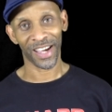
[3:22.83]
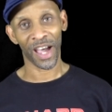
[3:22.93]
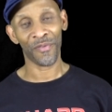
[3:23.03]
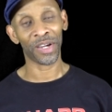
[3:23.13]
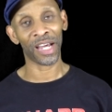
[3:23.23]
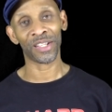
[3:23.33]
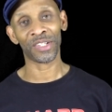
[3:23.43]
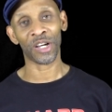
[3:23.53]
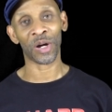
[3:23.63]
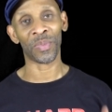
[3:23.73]
I forgot to
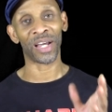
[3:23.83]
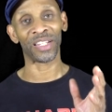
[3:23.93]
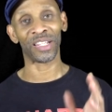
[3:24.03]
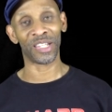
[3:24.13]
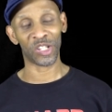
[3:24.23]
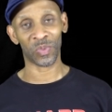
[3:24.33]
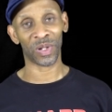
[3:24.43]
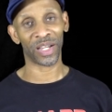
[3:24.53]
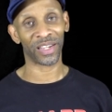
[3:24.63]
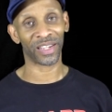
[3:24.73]
talk about the
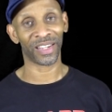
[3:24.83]
display.